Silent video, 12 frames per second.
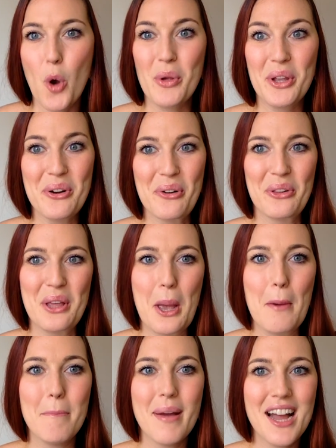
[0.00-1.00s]
We can only
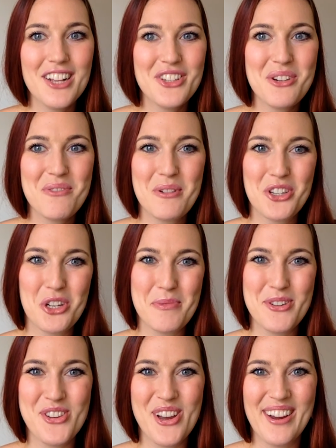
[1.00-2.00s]
imagine what she'll
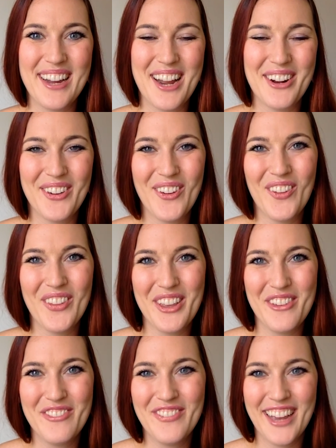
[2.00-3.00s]
be sharing on her
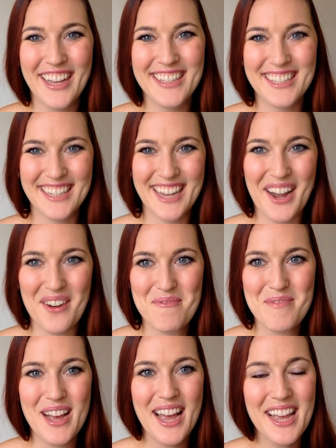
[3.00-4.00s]
OnlyFans
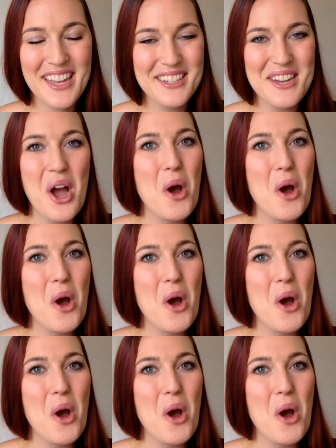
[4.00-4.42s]
account, but hey,